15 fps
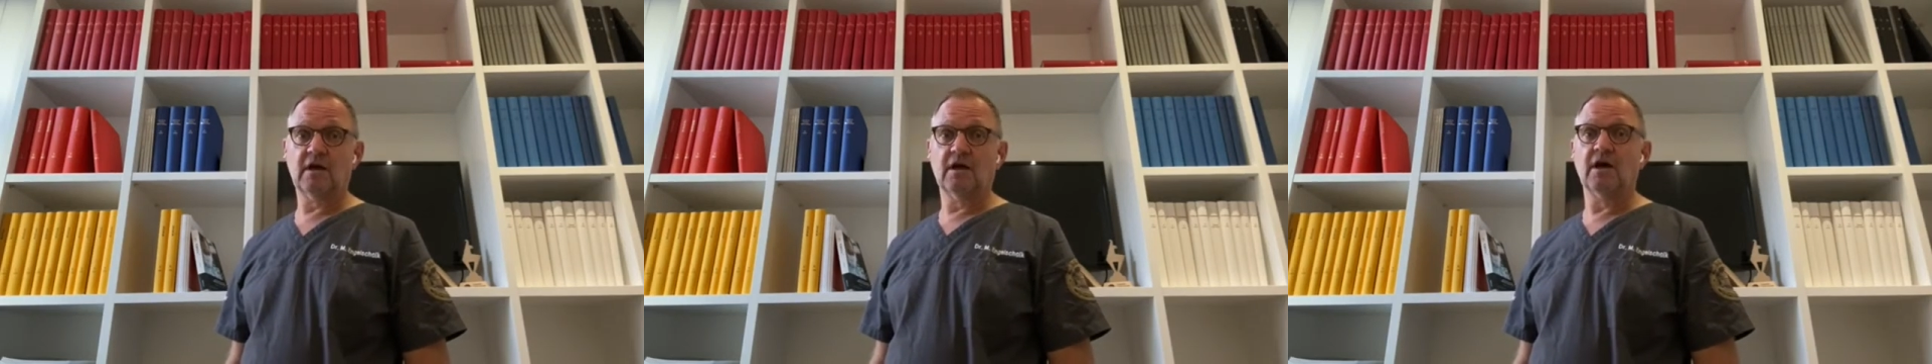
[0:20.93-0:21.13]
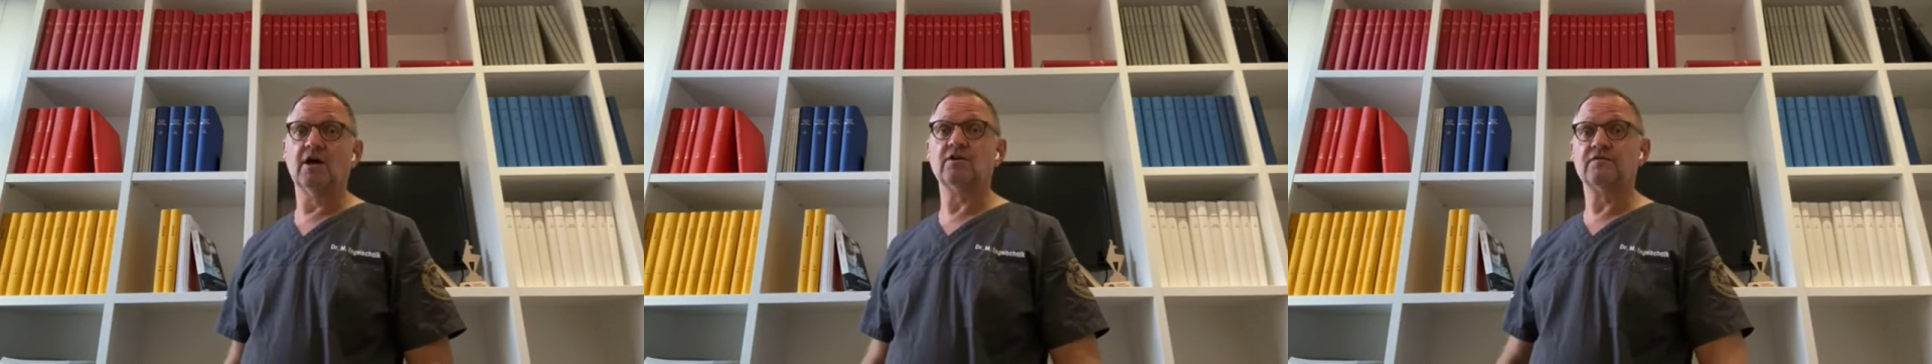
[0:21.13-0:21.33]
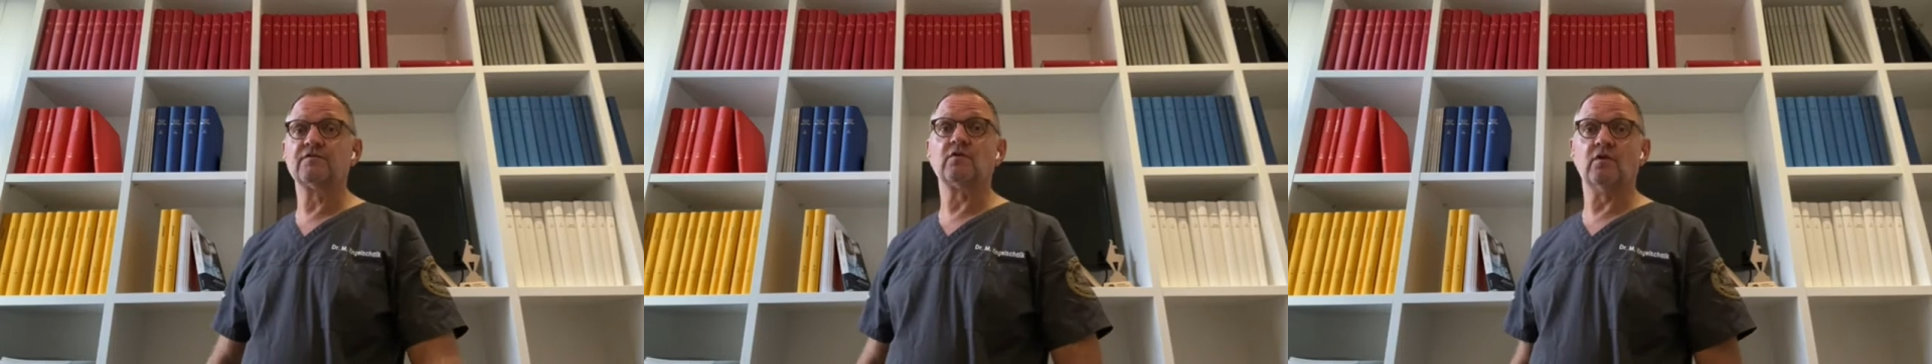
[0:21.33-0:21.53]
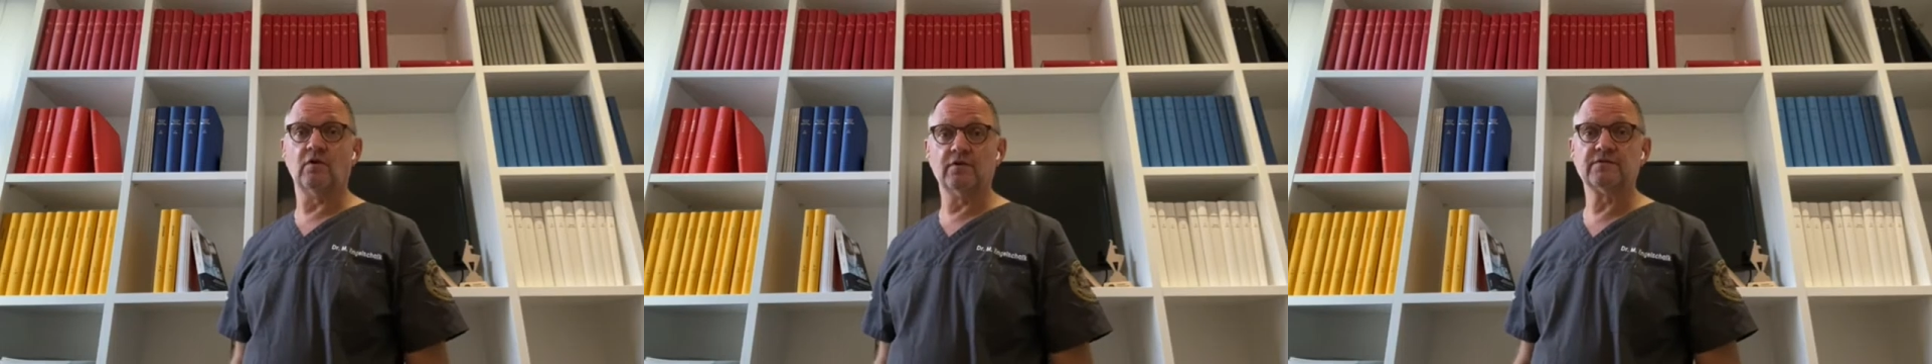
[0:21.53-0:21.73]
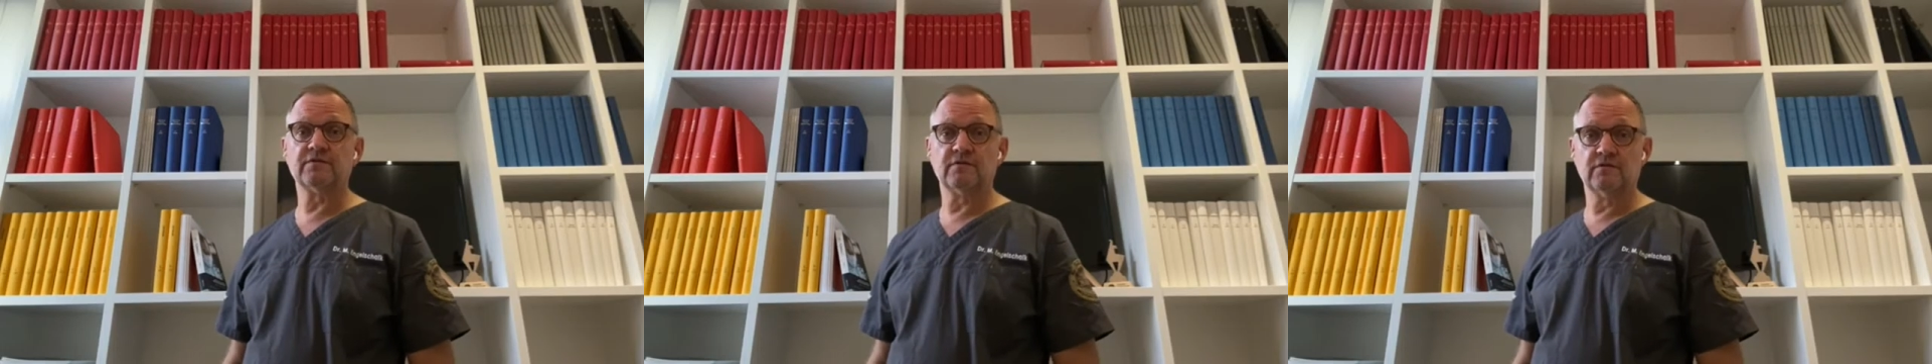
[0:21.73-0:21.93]
and of
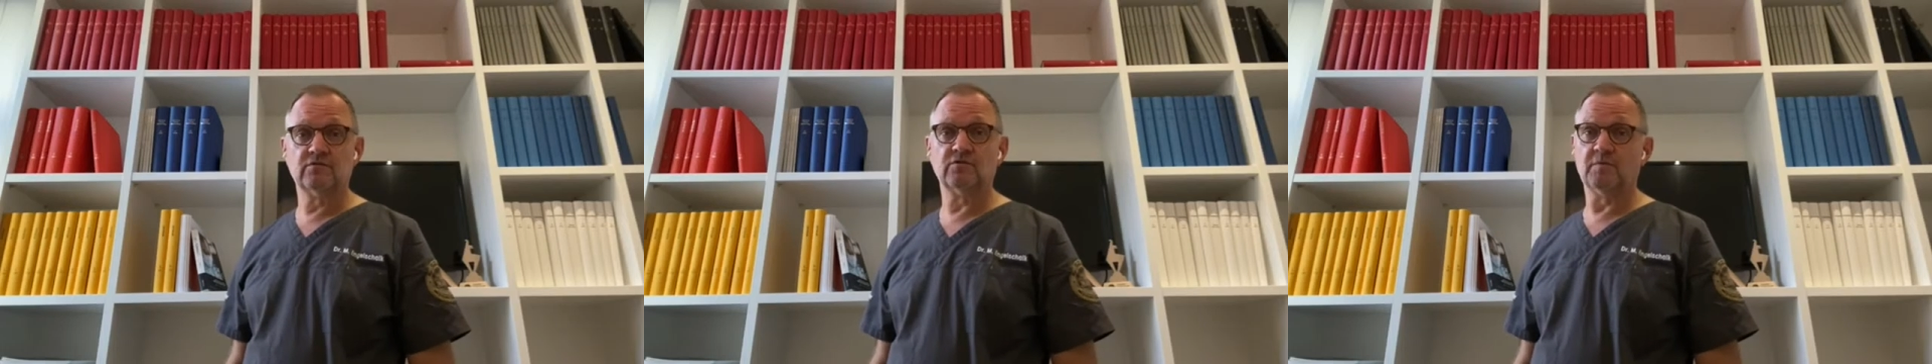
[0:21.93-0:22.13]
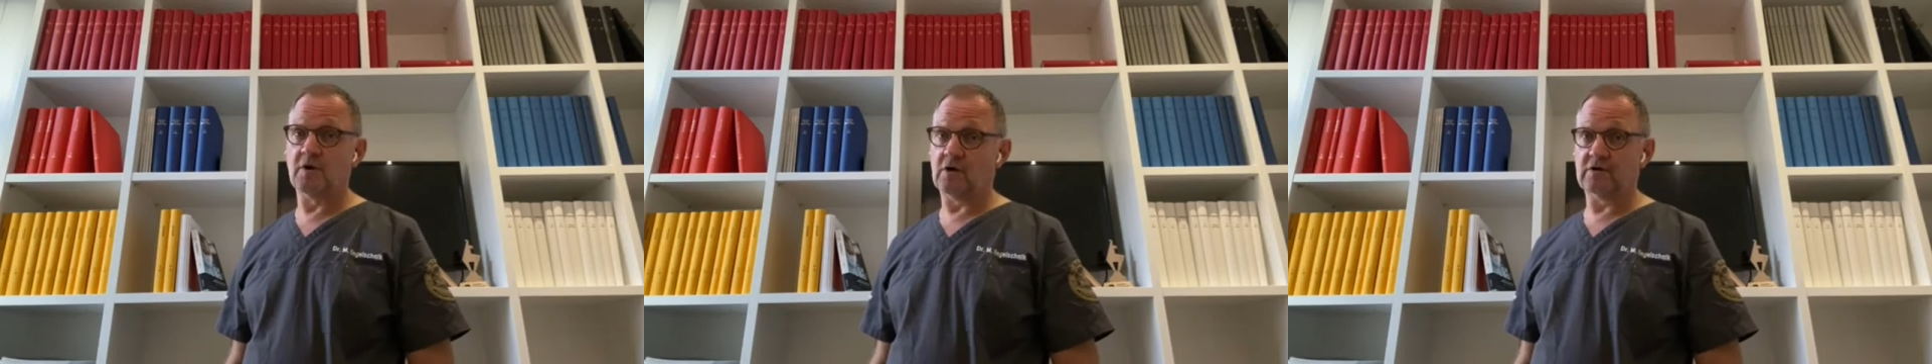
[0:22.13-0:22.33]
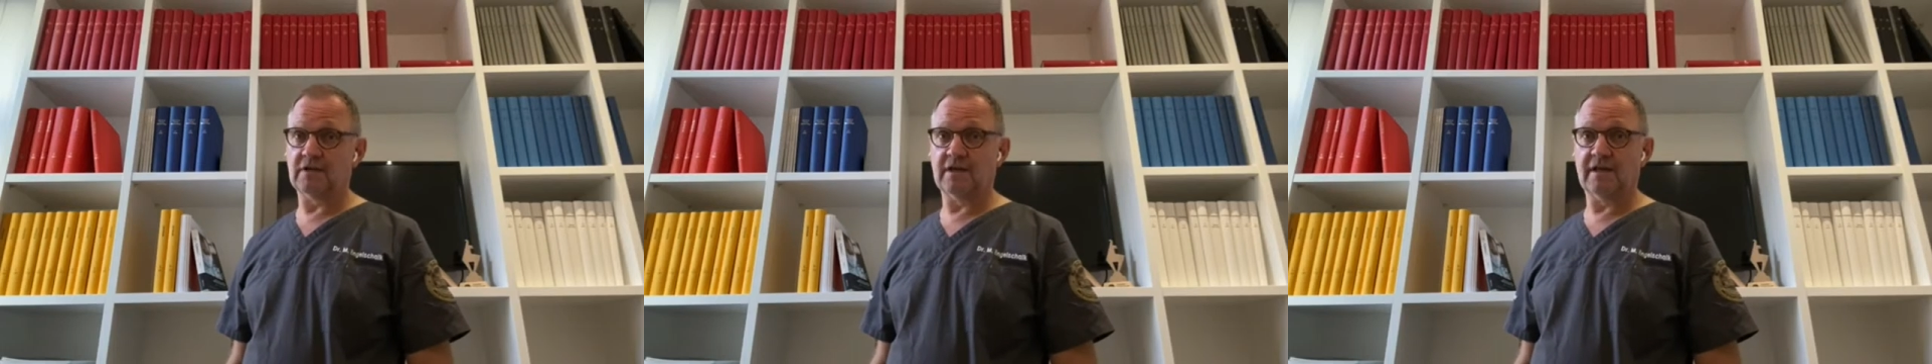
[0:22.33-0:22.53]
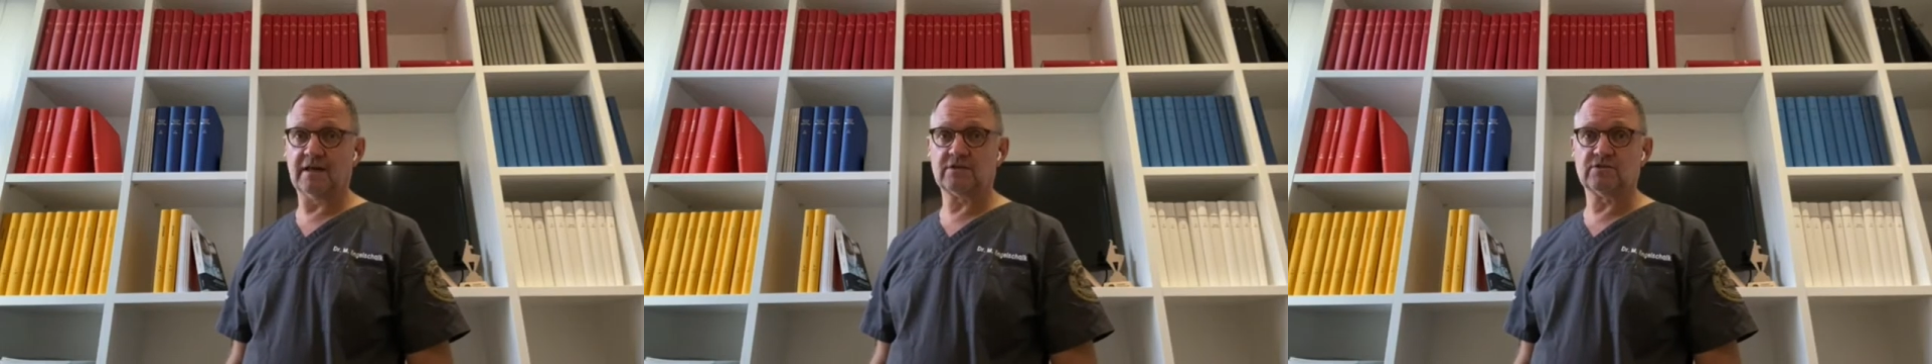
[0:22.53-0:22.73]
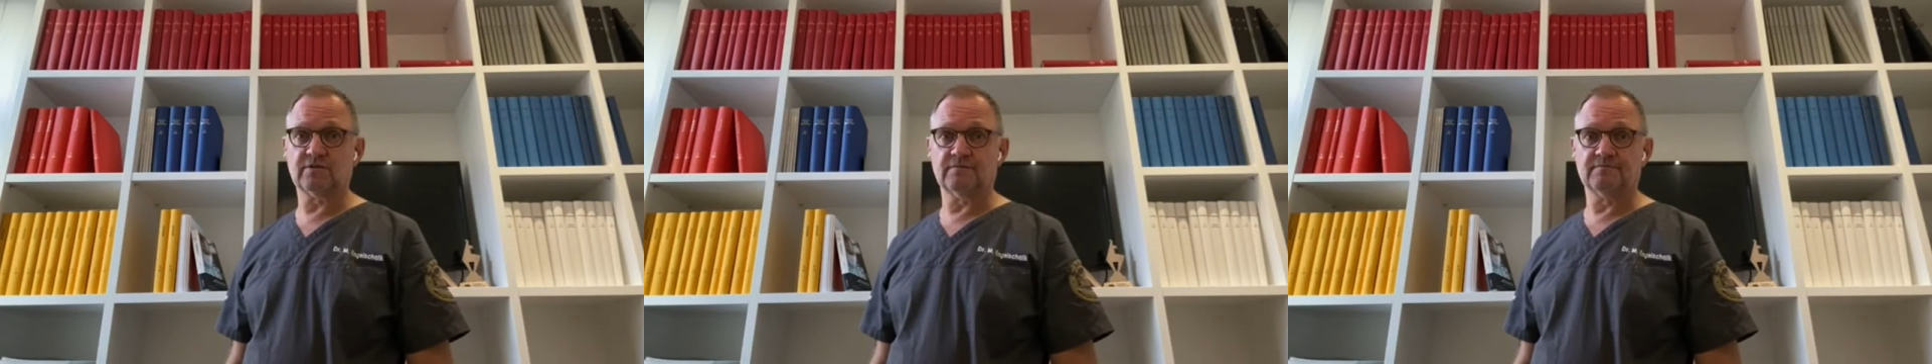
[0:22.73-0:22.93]
course to my online
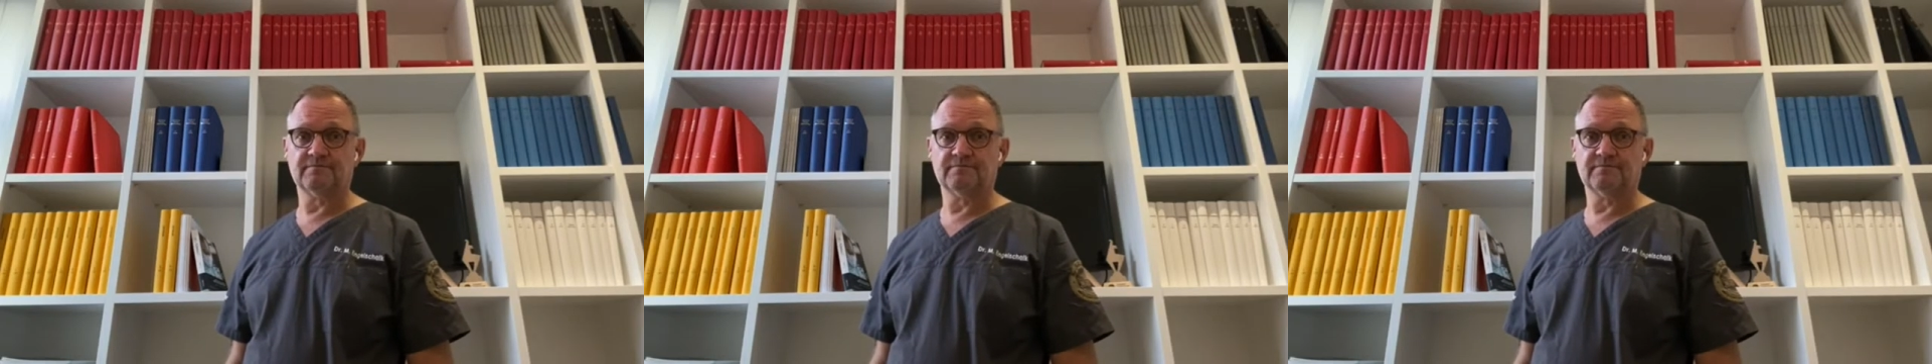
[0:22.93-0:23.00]
lecture.